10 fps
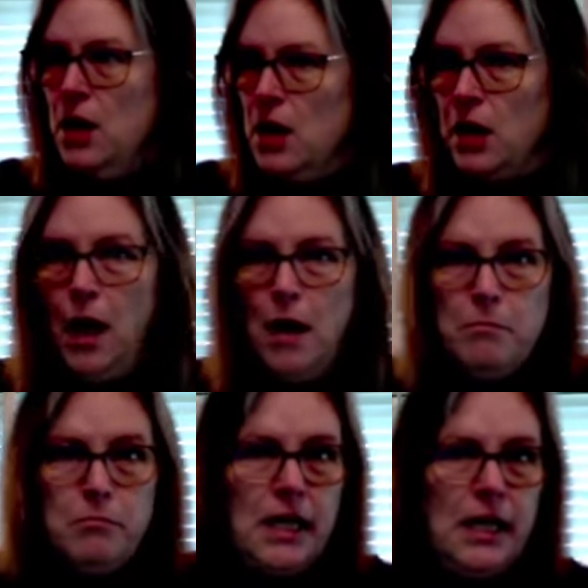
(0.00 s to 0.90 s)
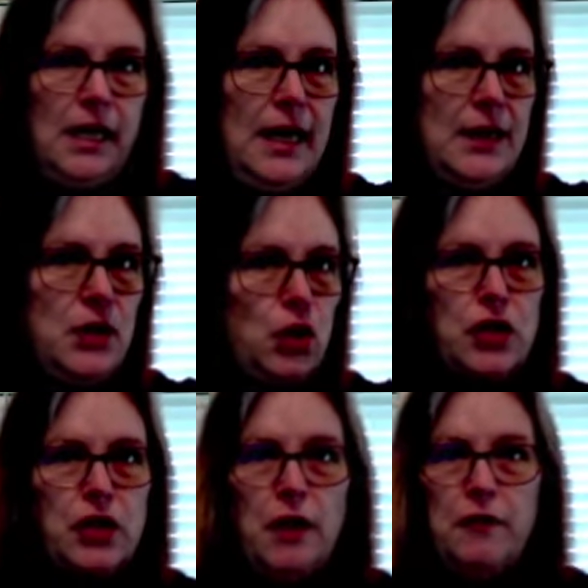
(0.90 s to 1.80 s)
Come get
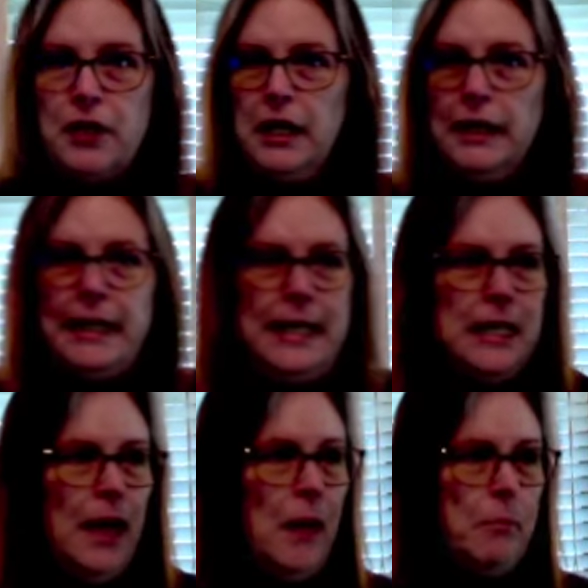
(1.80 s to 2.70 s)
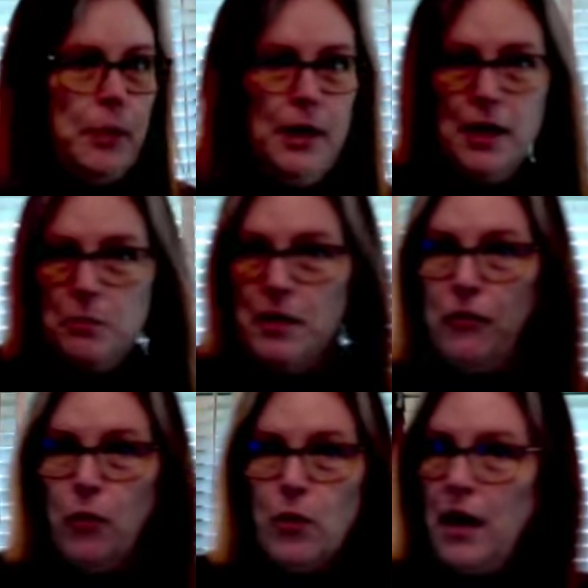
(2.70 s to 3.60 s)
yourself cleaned up
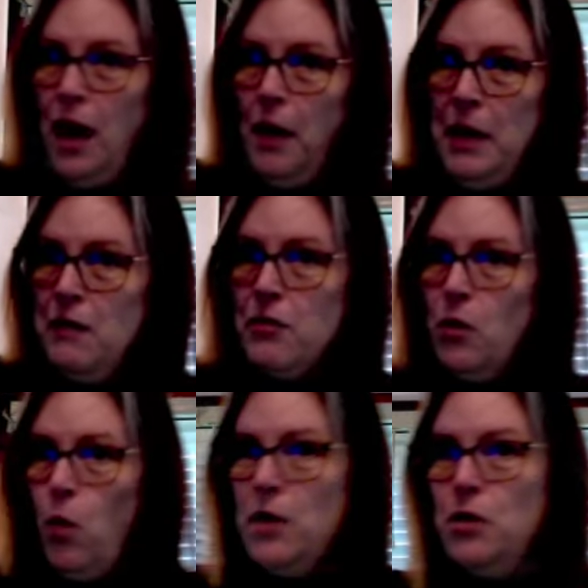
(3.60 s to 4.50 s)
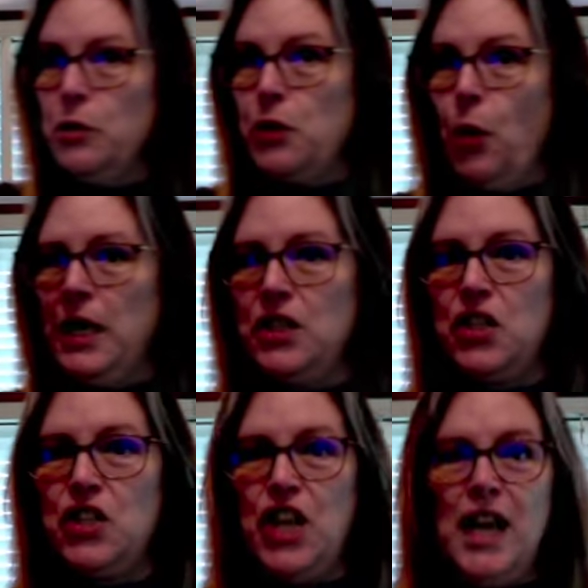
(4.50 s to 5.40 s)
before the coming of the one who's going to
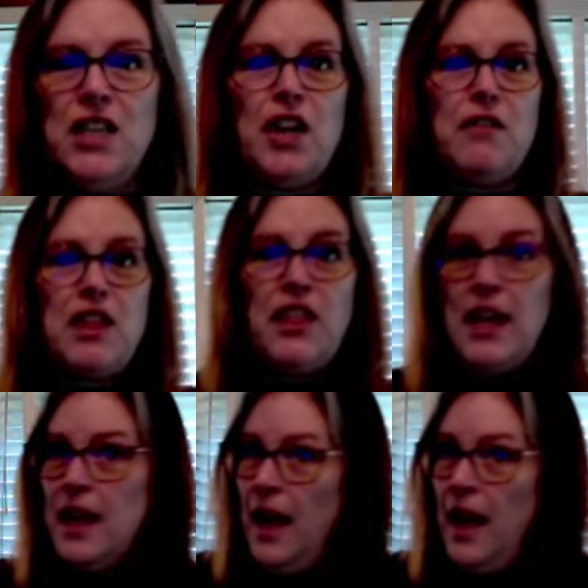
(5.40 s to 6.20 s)
change everything.